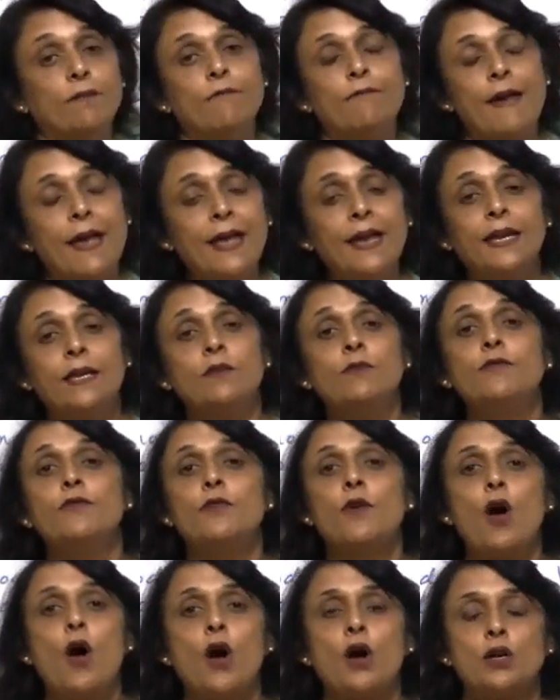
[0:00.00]
When
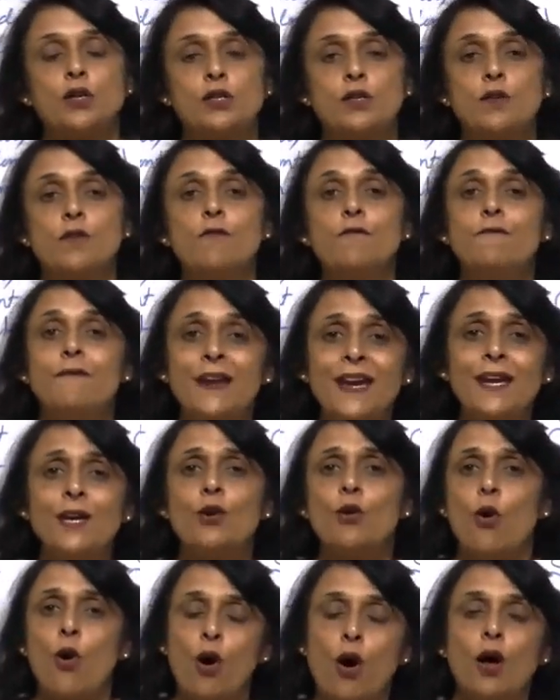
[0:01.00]
frogs feed
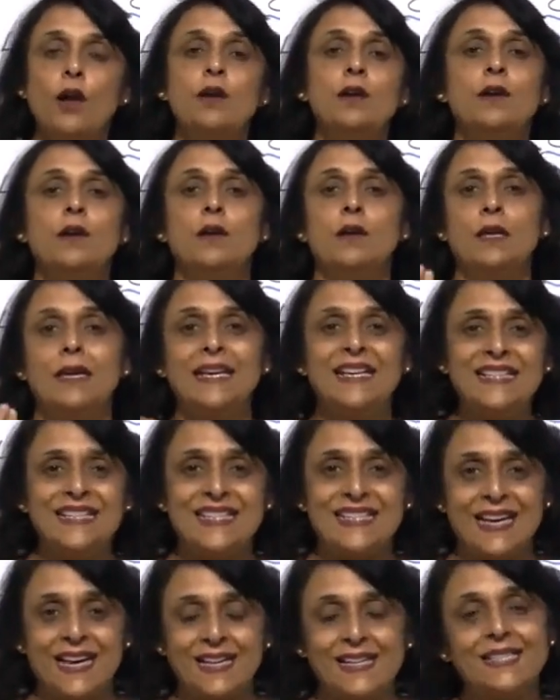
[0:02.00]
on
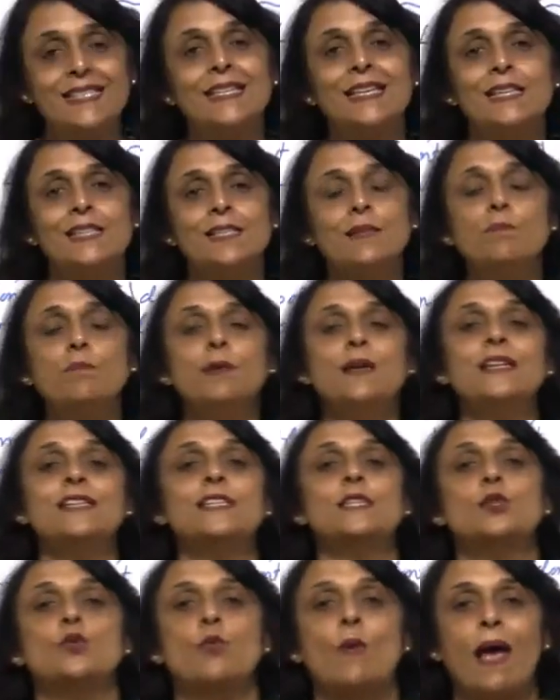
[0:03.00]
insects, they simply
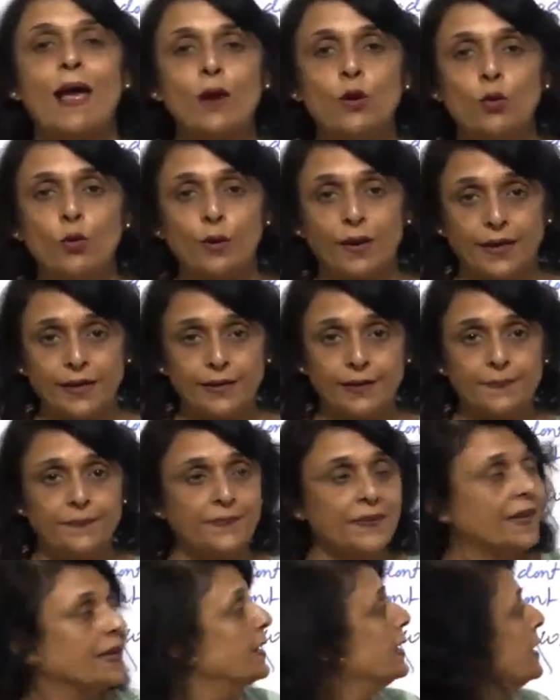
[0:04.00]
swallow it,
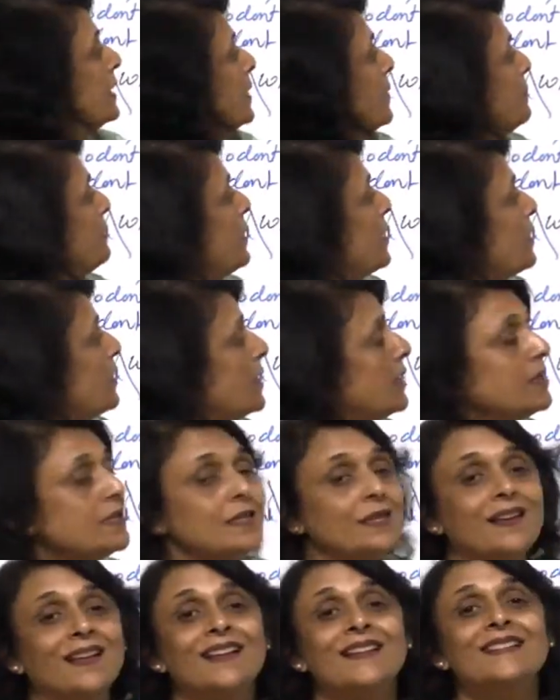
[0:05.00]

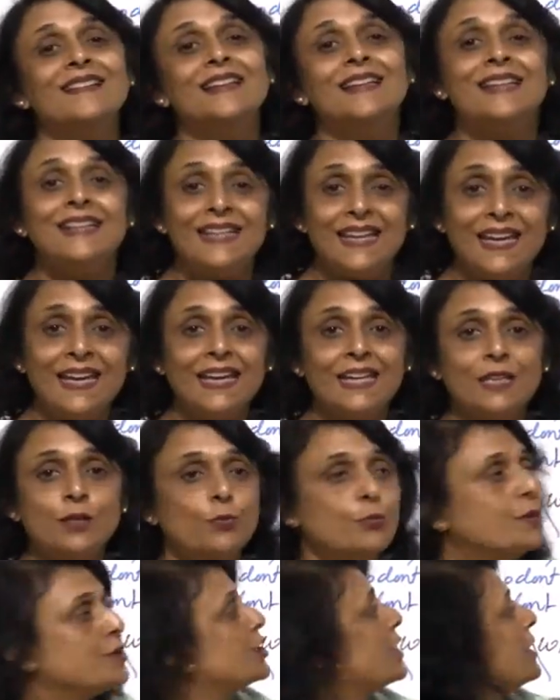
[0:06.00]
because the
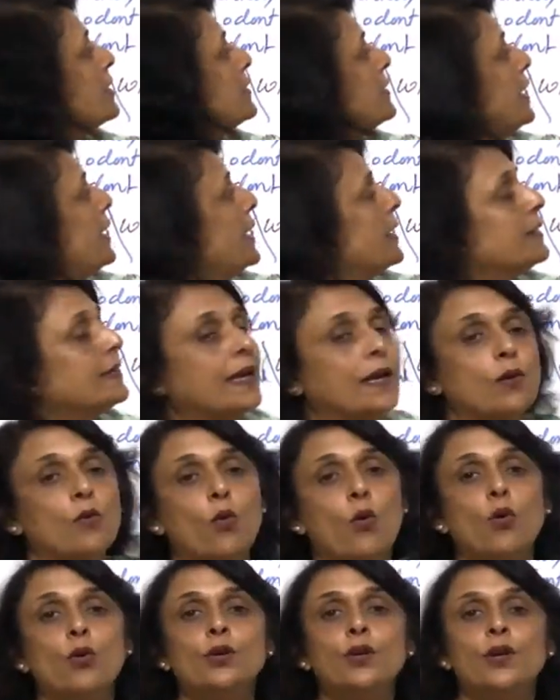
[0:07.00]
teeth which are there, they are
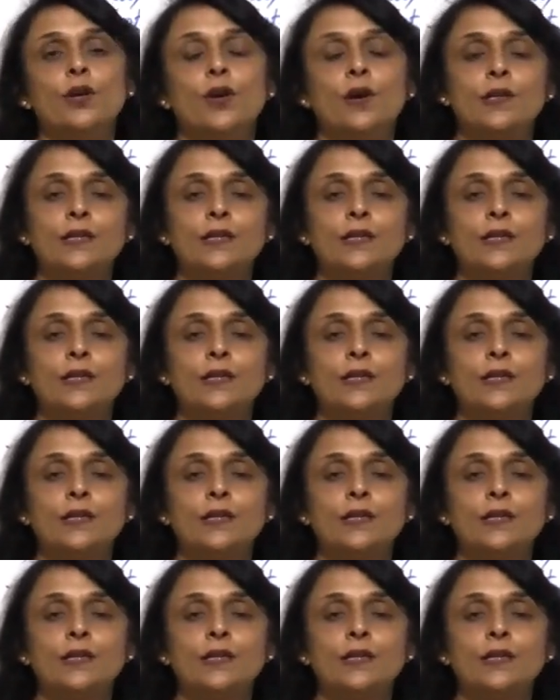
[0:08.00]
only